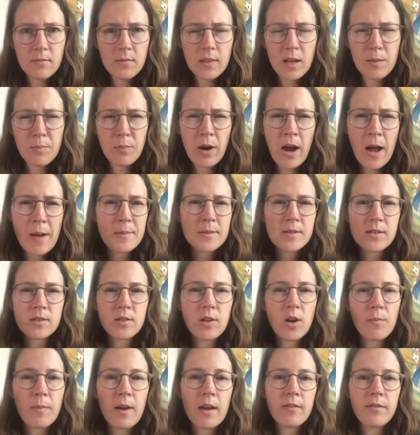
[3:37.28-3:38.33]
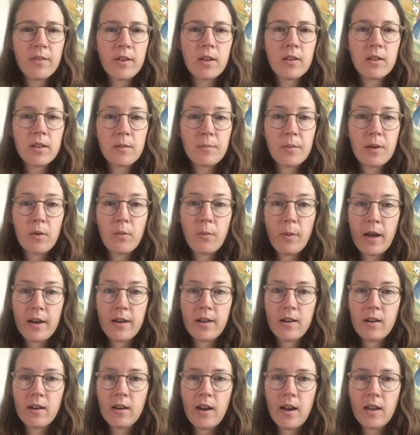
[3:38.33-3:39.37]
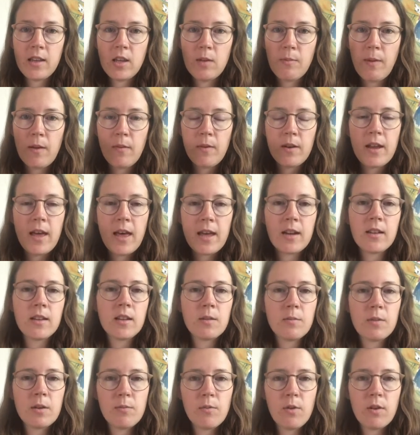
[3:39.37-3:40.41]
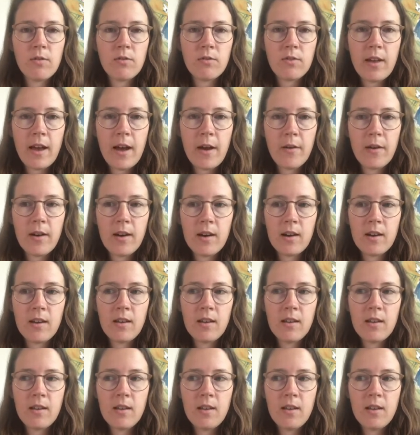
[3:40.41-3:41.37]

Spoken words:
perhaps the dough might feel a little bit wetter, and you might want to add a little bit more flour